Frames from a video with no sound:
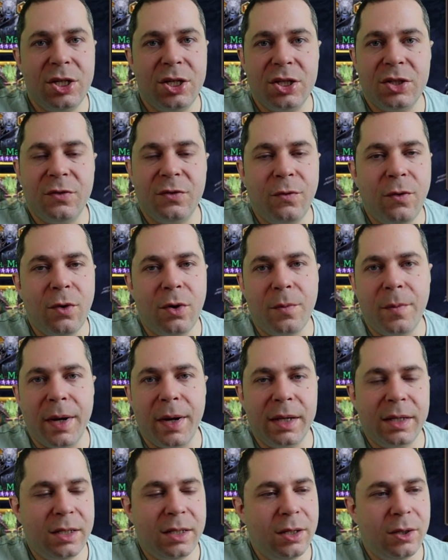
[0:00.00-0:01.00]
for my
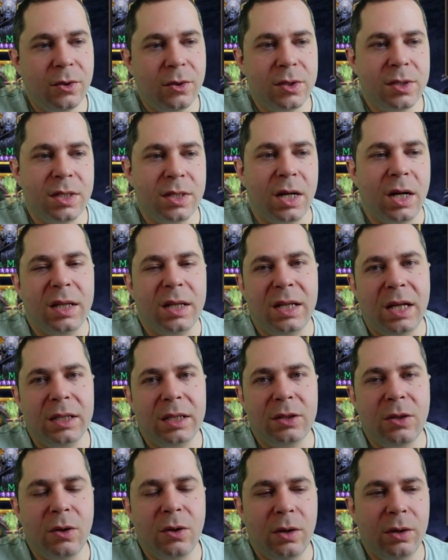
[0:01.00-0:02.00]
heroes are not
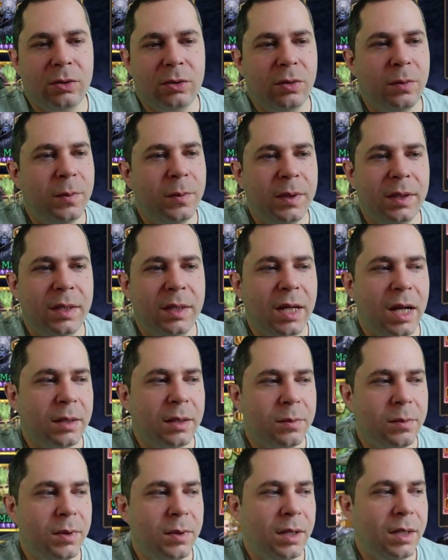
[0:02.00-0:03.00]
going to be
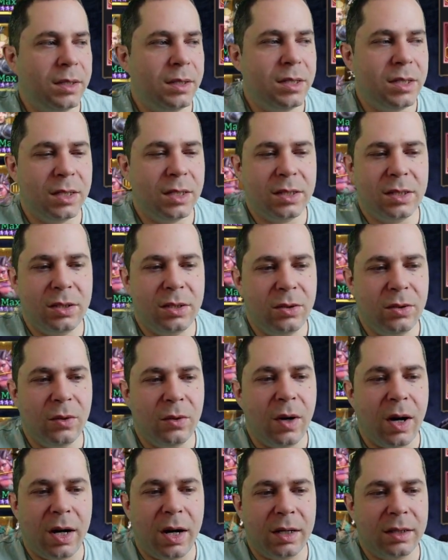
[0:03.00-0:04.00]
that big, just two
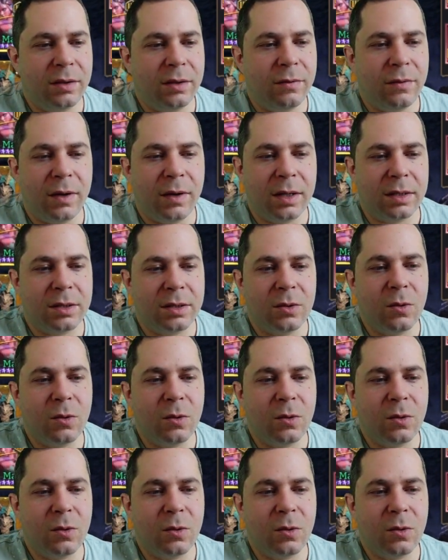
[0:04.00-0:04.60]
artifacts.